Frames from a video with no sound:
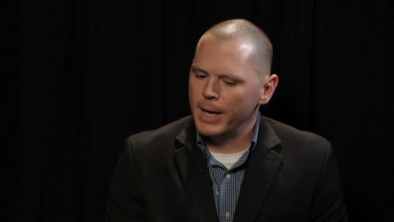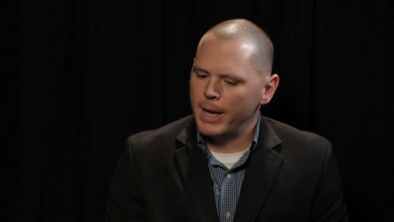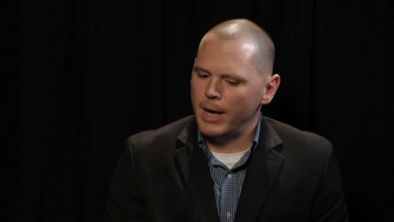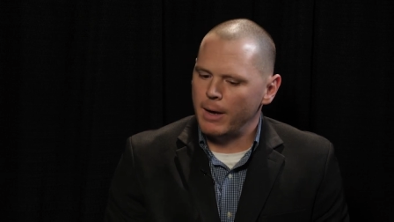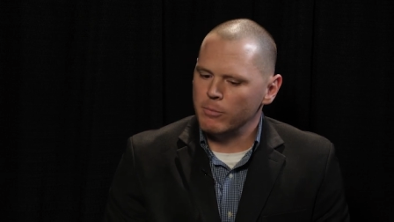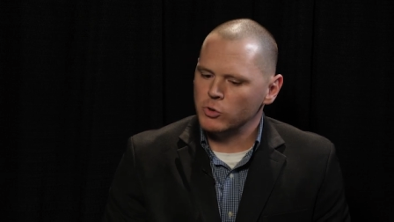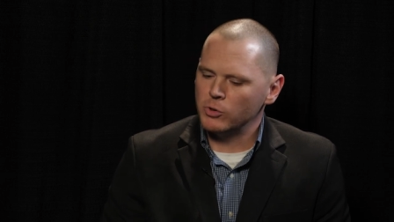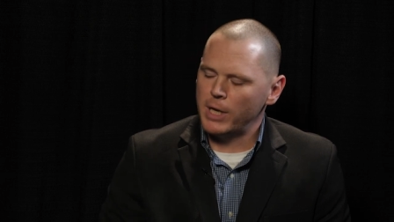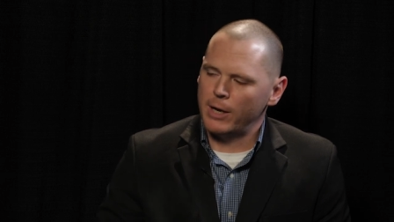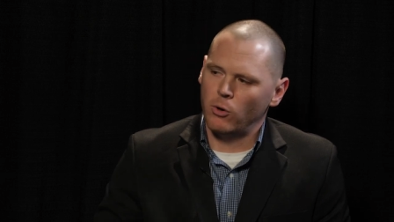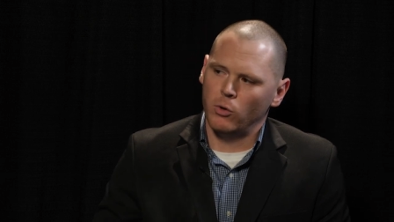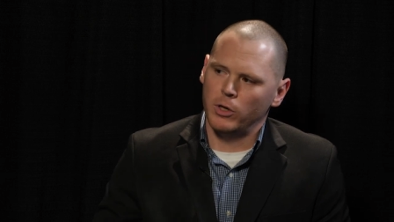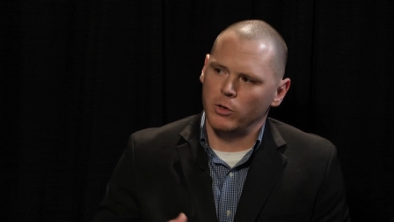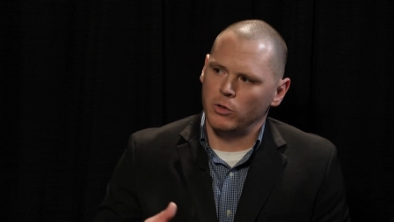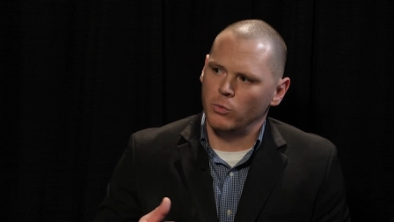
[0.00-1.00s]
Um, so not
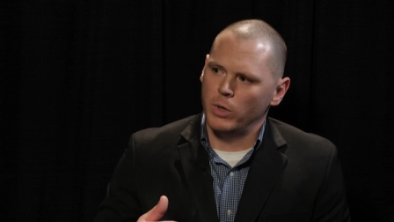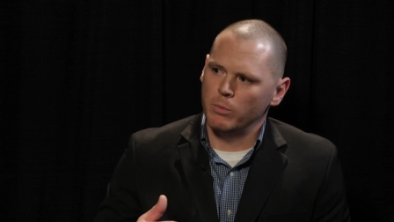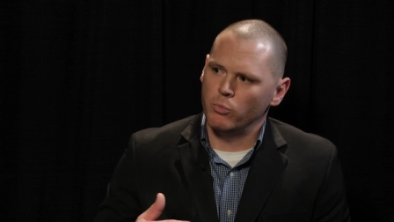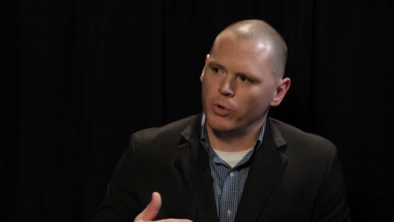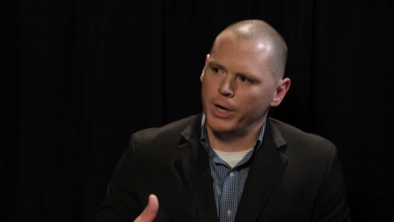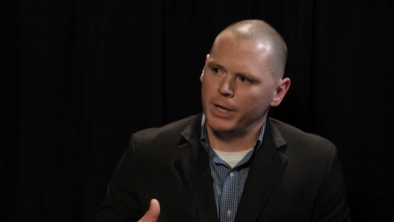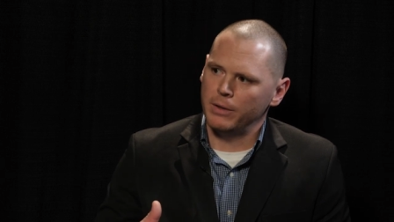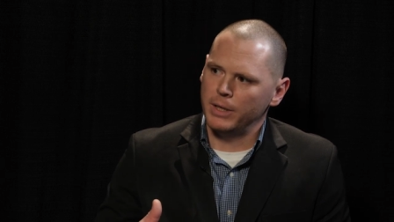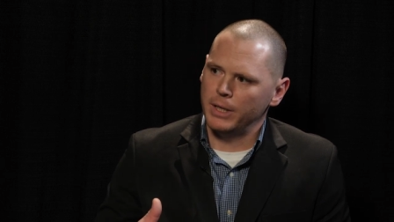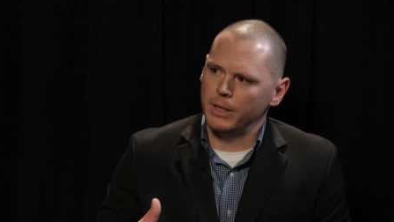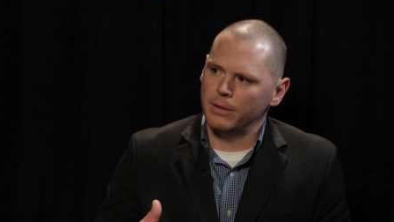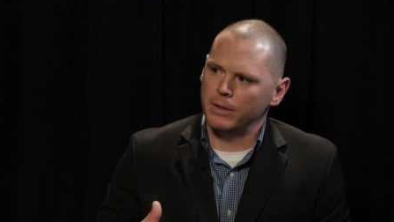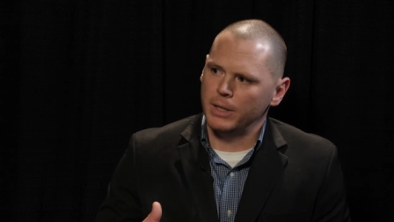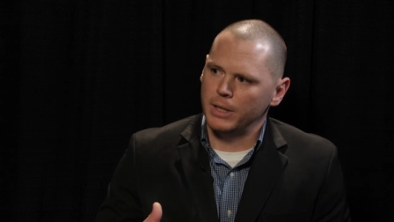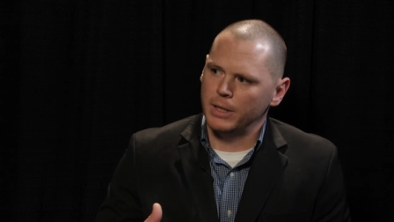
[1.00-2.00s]
only do we bring the,
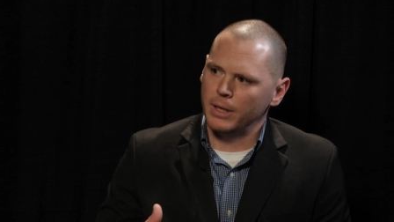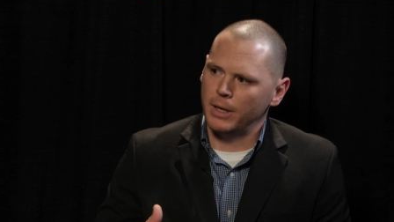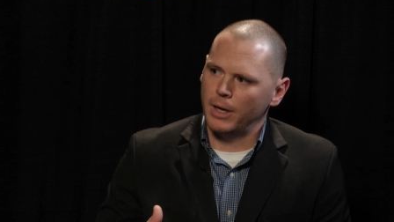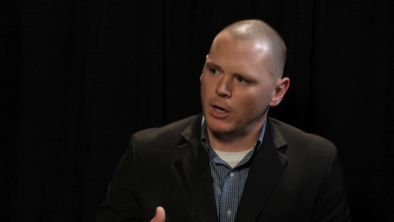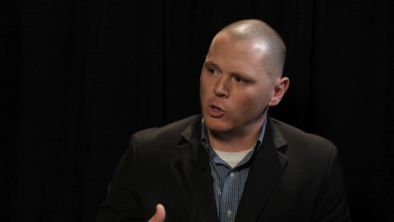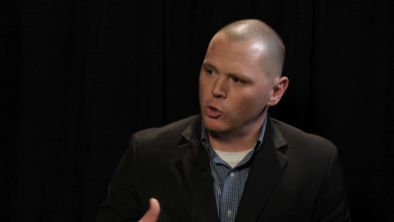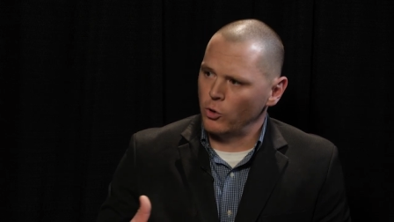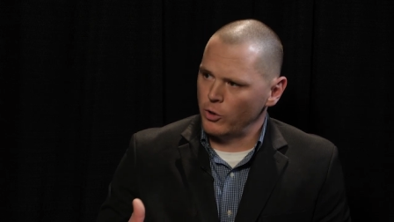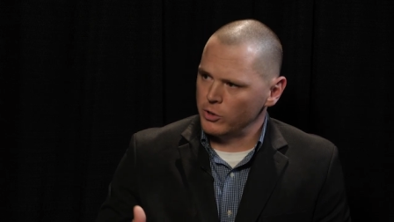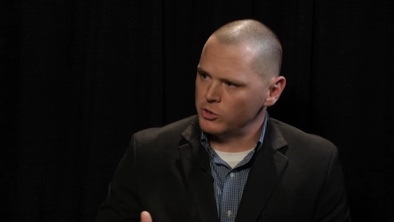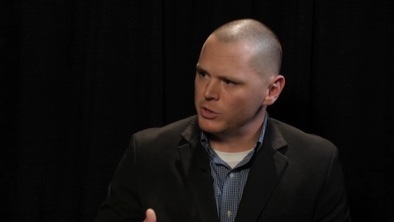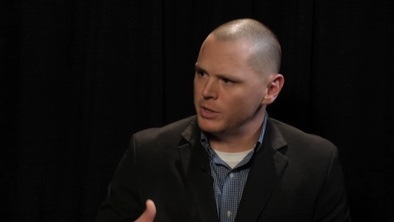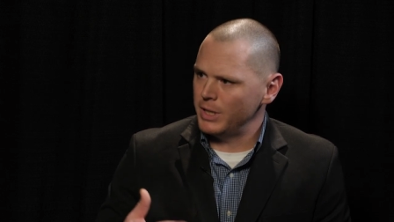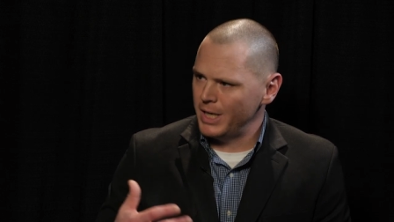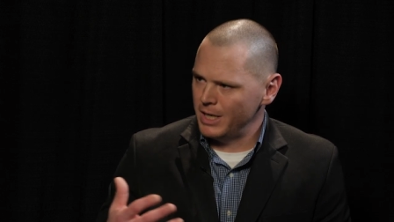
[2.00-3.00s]
the uh,
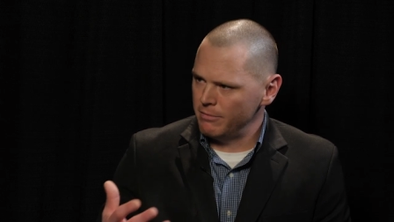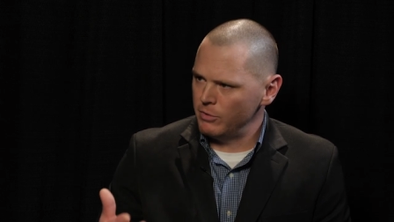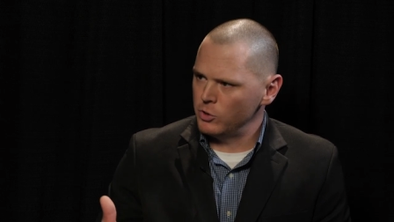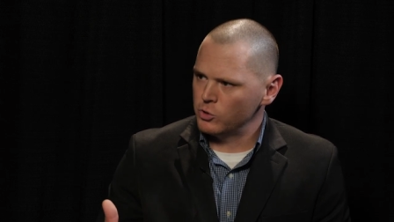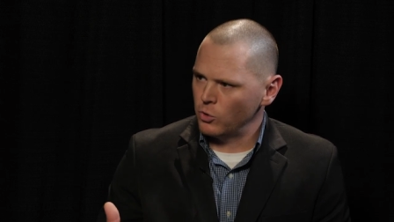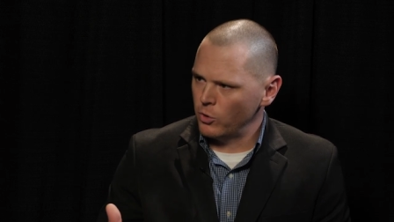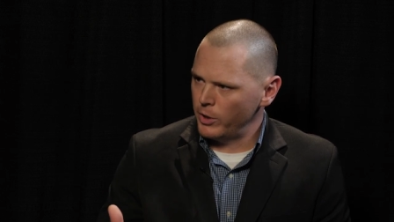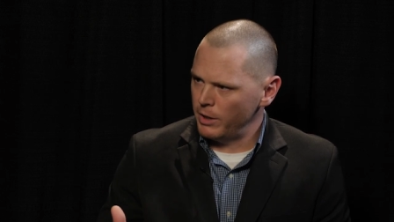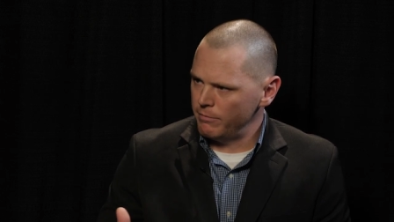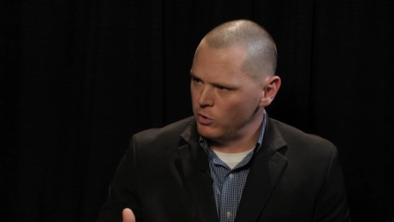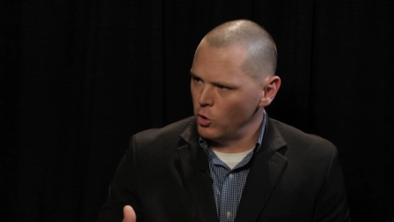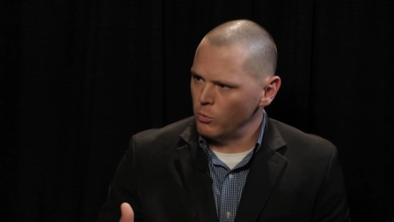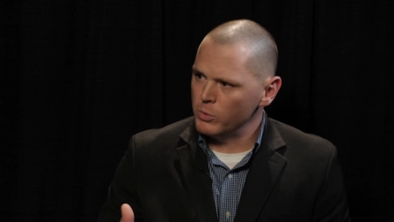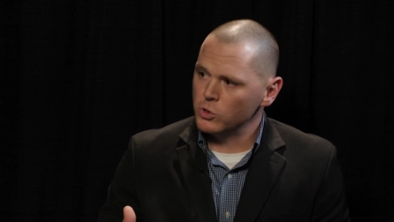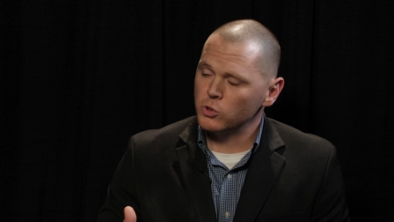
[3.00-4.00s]
alerts and the inventory of the
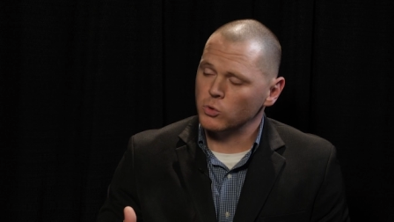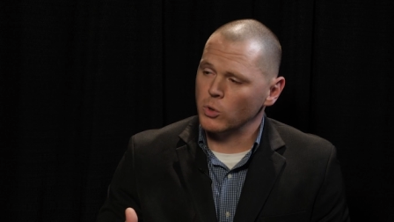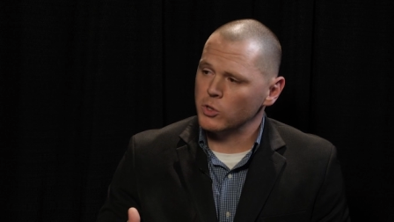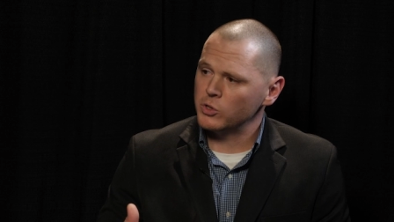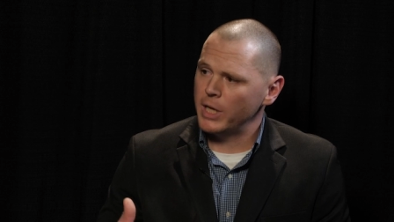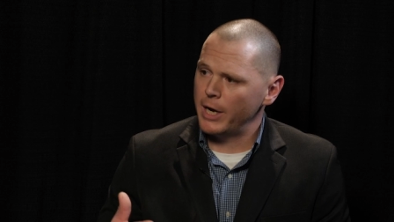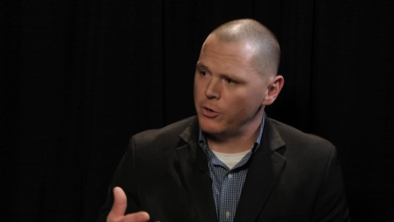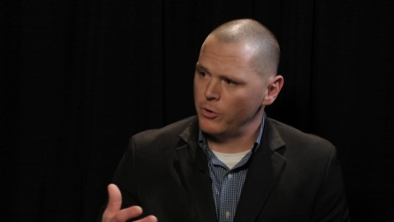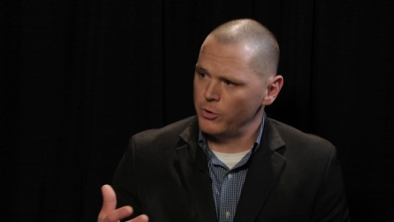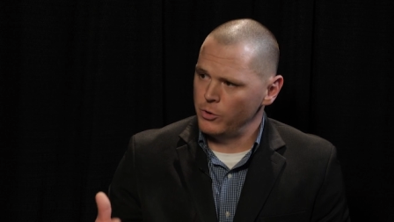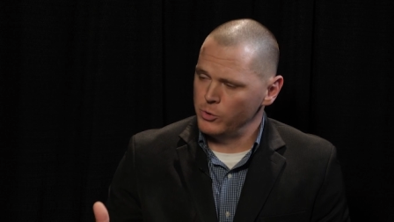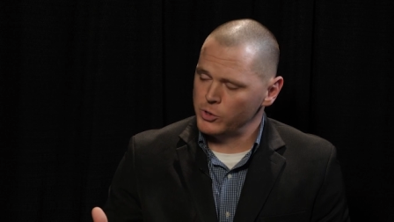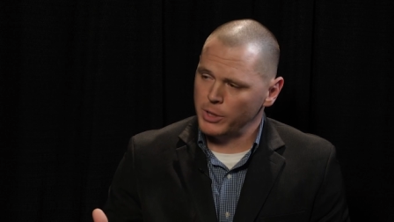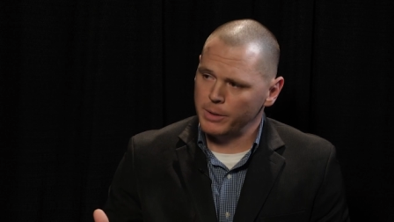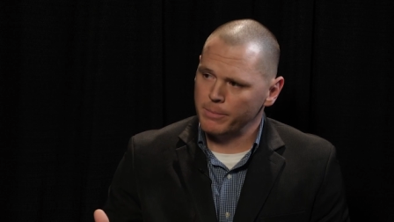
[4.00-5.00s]
open source that you're
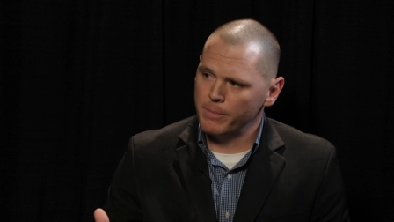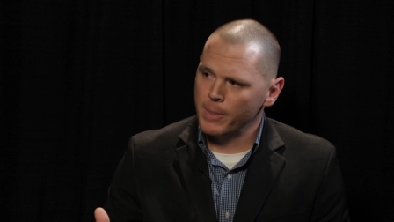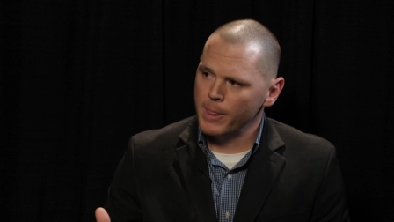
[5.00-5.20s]
using,